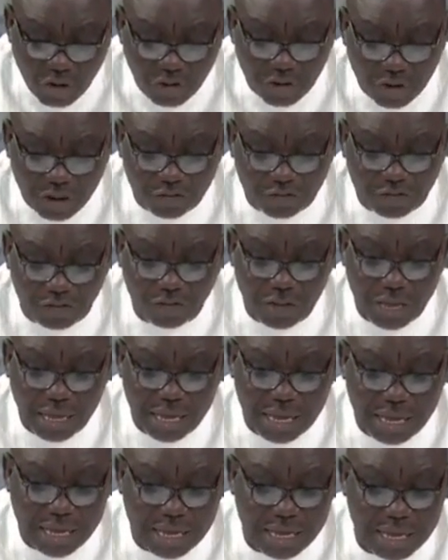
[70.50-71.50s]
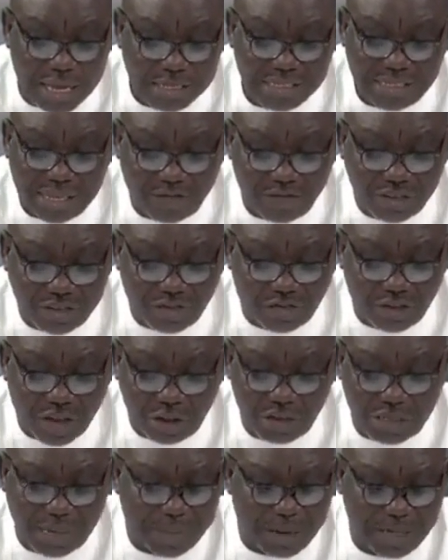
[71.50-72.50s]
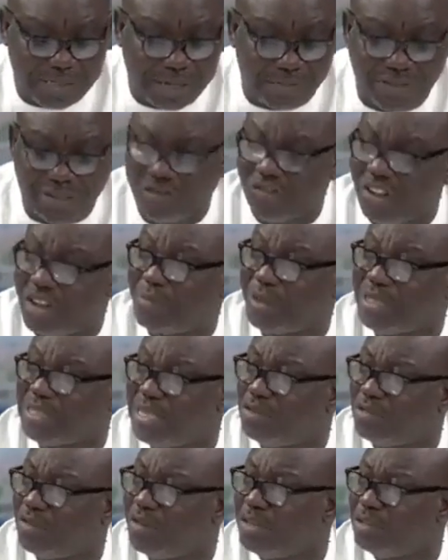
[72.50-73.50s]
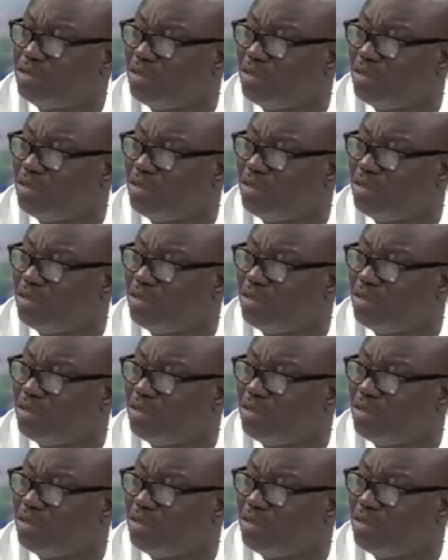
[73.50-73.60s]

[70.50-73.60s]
over about 75% of the